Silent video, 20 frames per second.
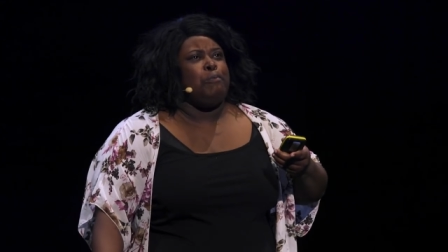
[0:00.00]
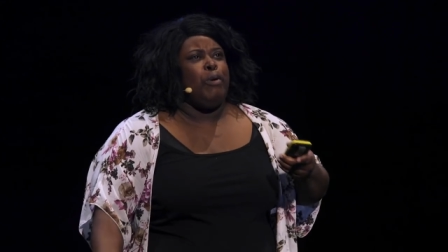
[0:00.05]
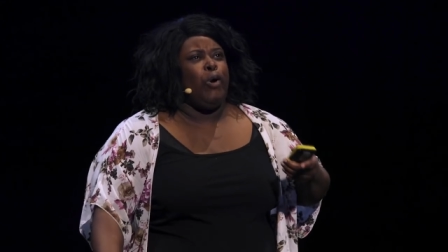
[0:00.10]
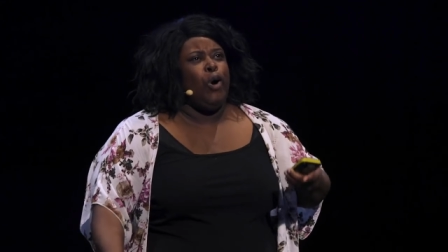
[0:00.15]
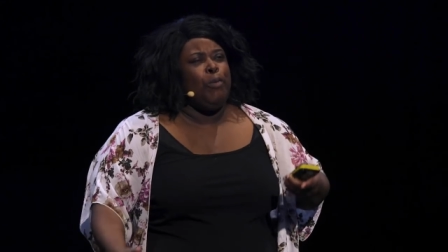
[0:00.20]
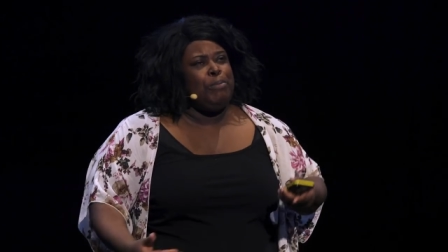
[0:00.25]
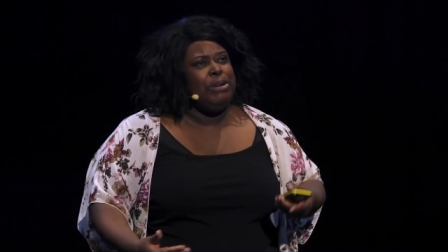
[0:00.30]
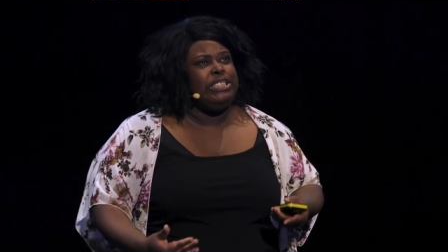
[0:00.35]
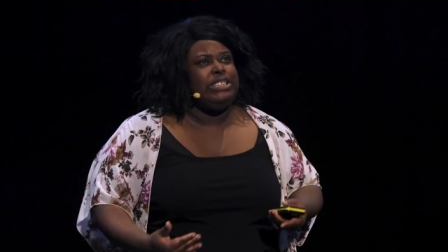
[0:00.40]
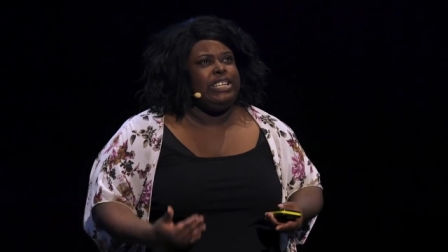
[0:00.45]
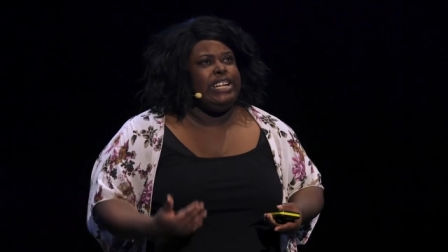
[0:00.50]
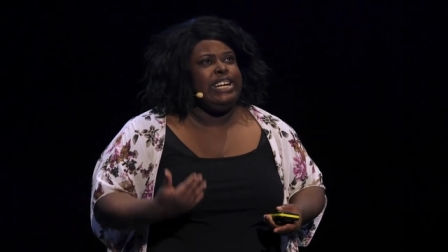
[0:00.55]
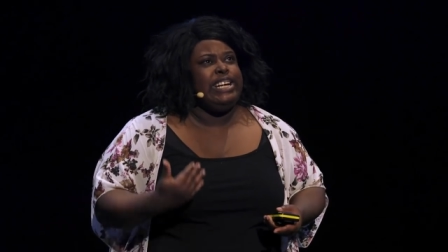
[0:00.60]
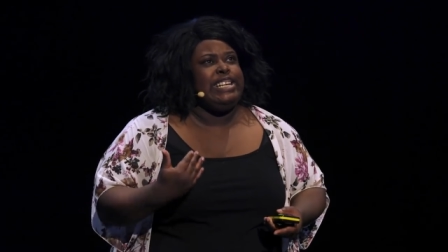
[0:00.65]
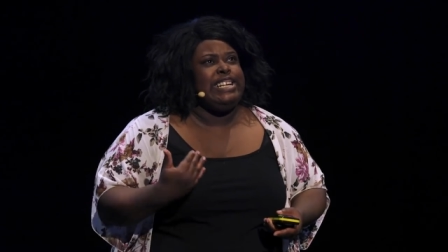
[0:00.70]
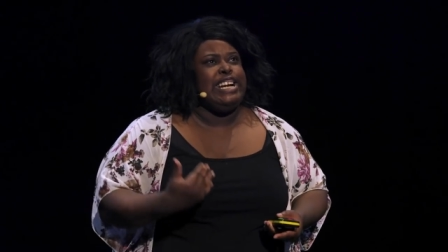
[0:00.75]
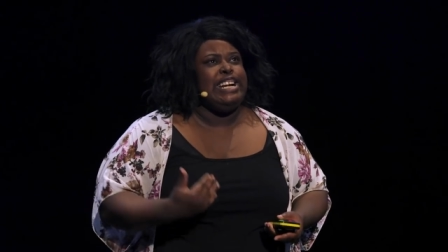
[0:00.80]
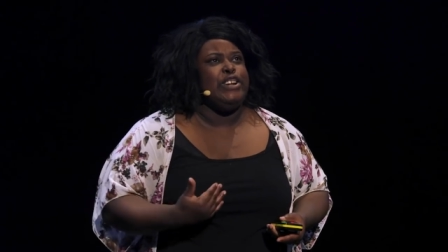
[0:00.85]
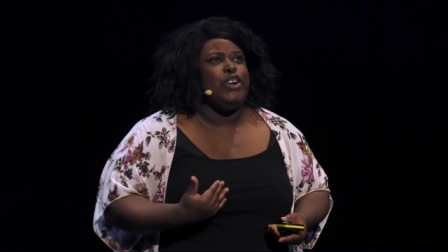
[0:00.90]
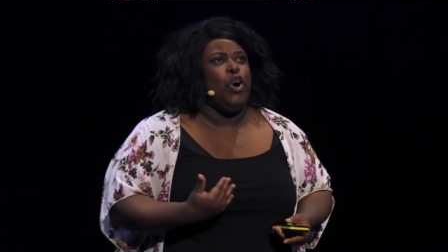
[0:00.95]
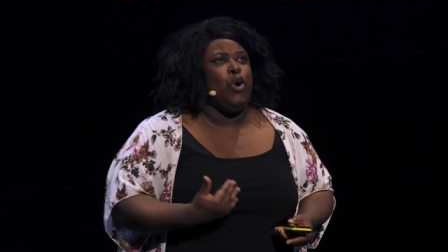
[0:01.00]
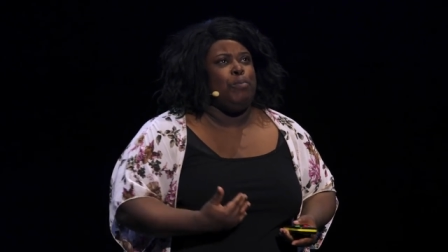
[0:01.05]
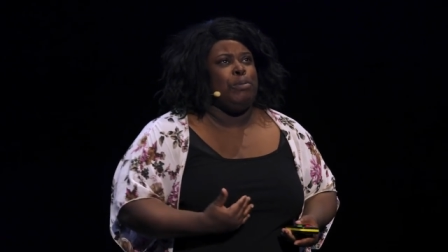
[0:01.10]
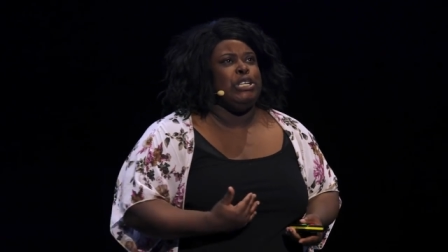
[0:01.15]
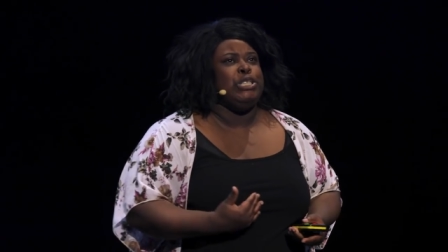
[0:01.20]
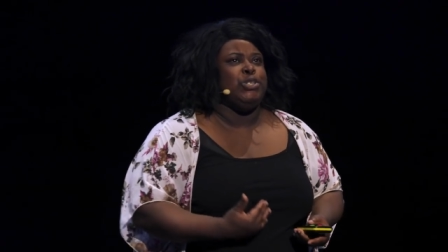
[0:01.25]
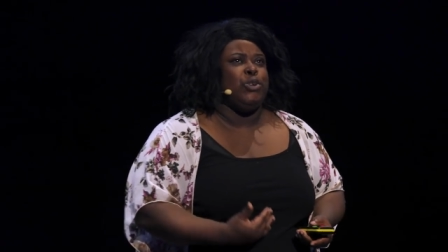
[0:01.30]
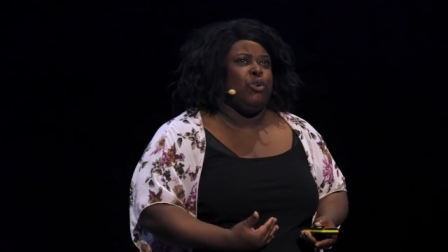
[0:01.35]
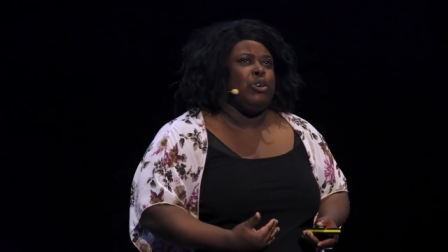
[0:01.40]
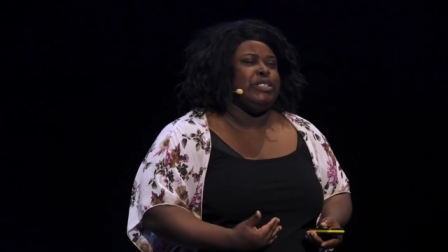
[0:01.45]
purposely didn't
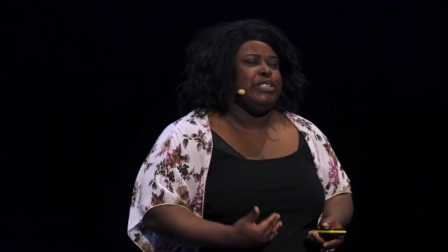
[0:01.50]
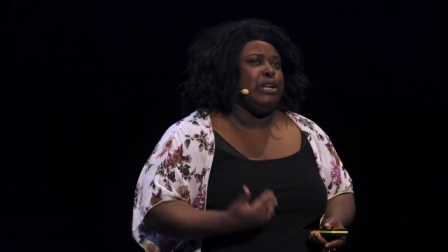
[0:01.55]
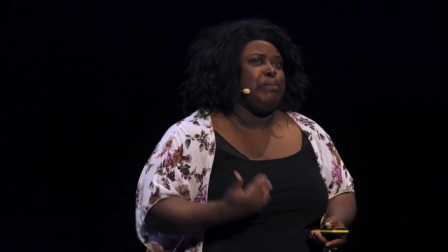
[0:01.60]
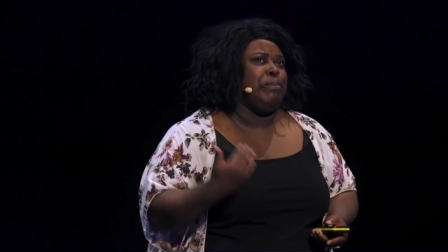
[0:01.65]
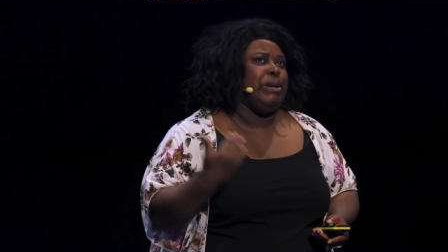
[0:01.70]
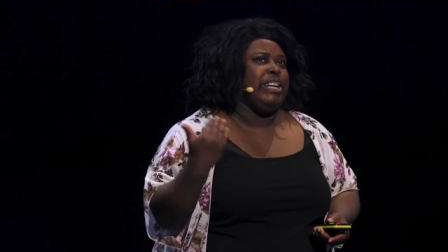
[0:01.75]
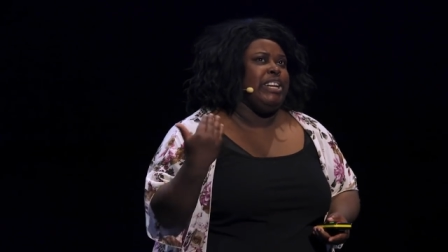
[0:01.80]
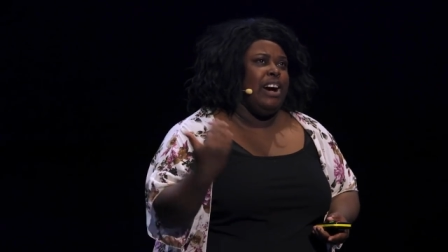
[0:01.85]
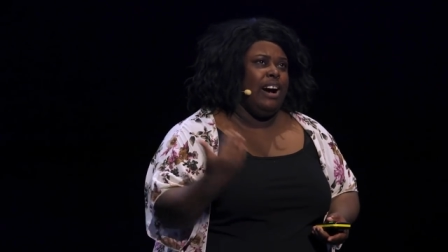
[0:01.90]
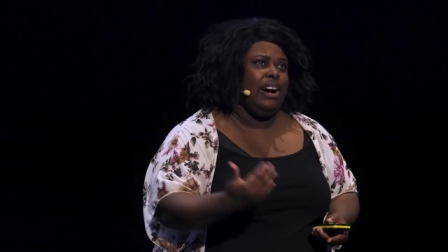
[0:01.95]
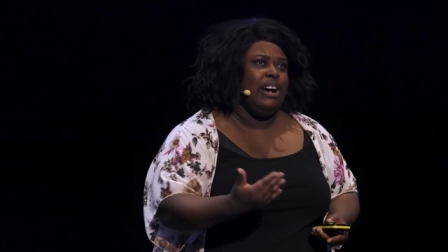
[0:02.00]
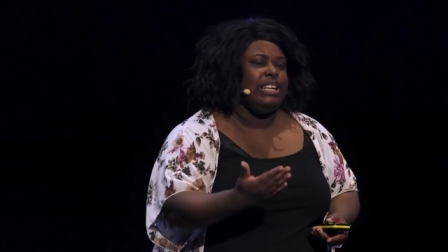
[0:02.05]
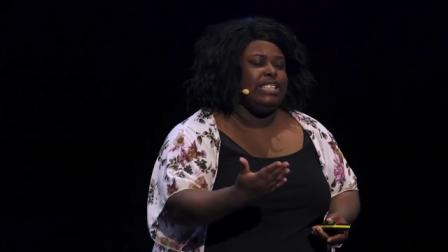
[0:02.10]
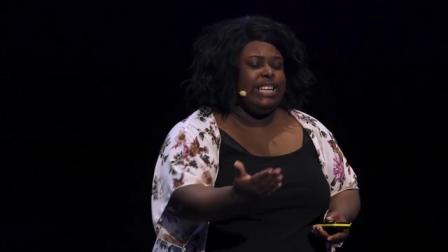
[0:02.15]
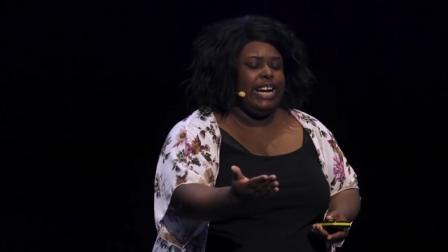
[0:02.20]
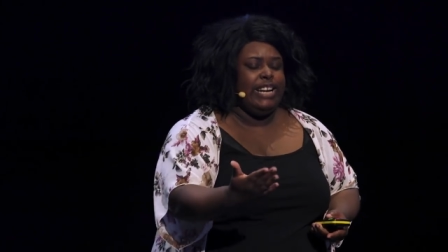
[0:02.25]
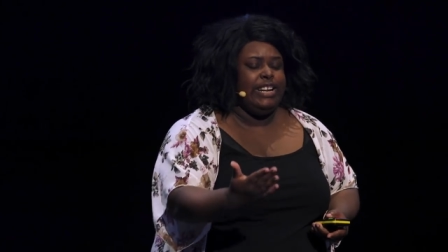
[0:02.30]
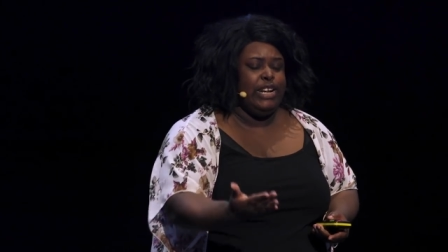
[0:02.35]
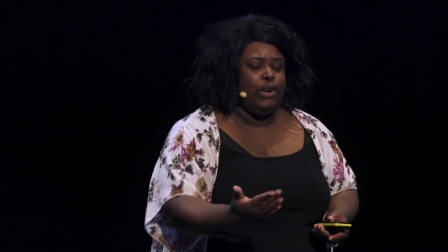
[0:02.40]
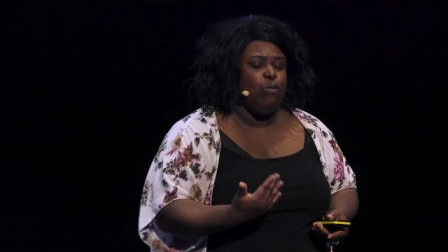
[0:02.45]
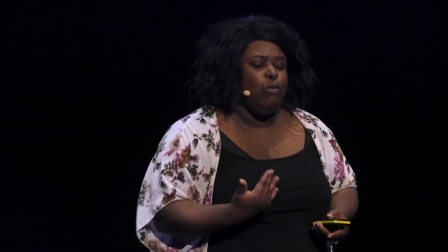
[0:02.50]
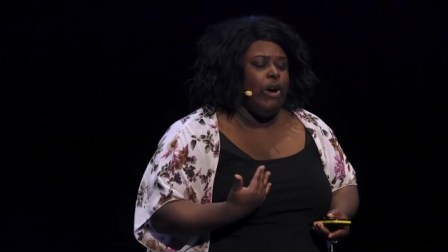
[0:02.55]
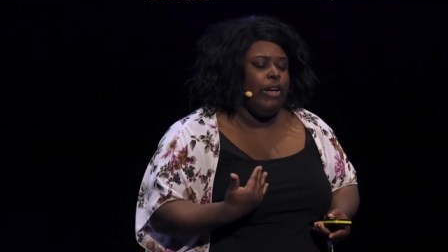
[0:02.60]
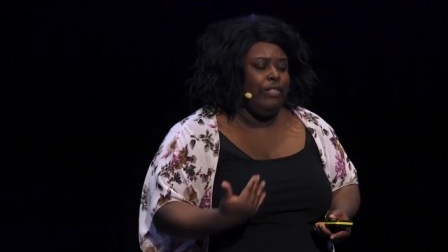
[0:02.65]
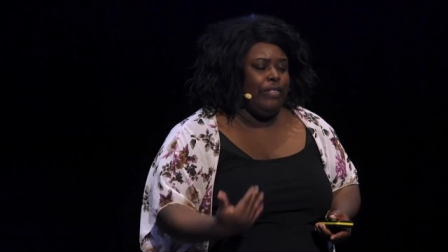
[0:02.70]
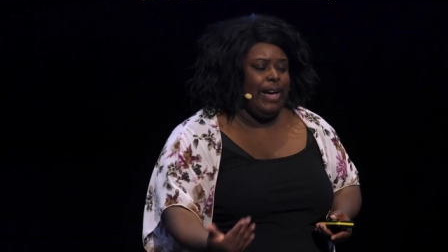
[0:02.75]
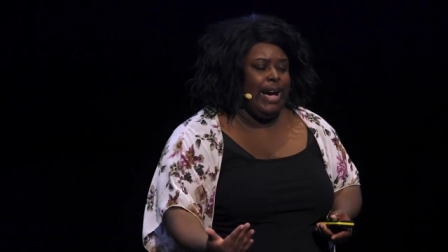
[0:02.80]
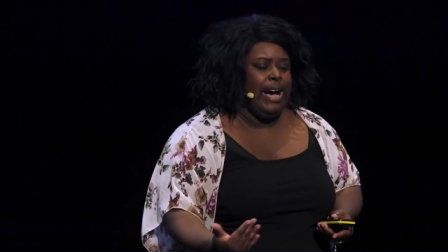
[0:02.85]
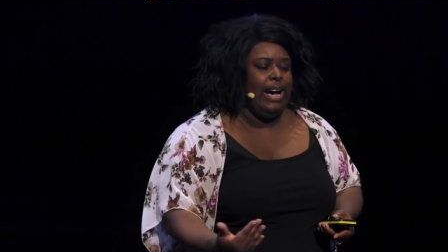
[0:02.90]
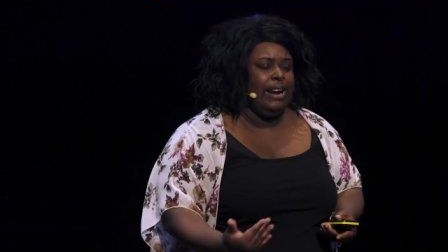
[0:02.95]
open source it because I didn't
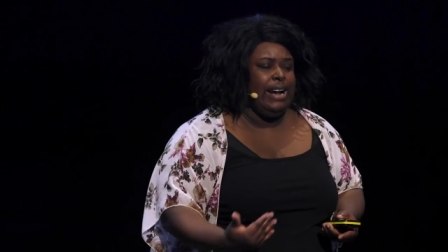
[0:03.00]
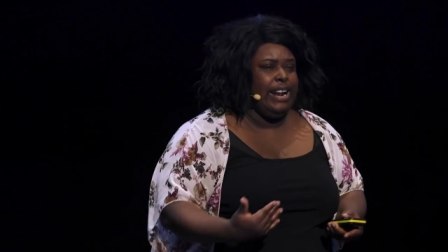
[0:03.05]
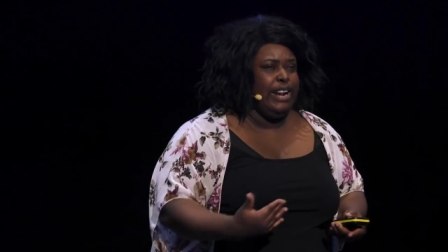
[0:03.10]
want that.